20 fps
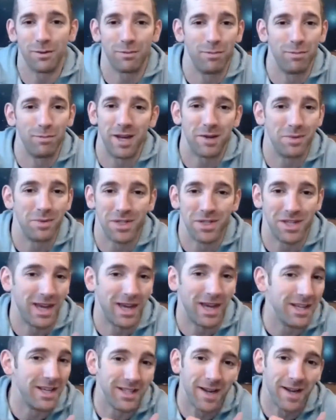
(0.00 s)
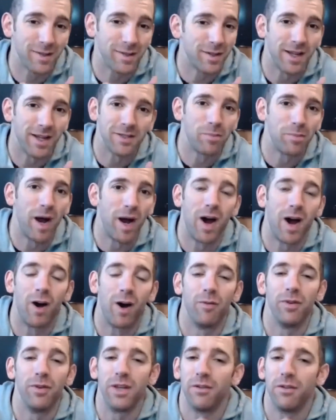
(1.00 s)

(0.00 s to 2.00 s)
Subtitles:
make mistakes. That's part of it.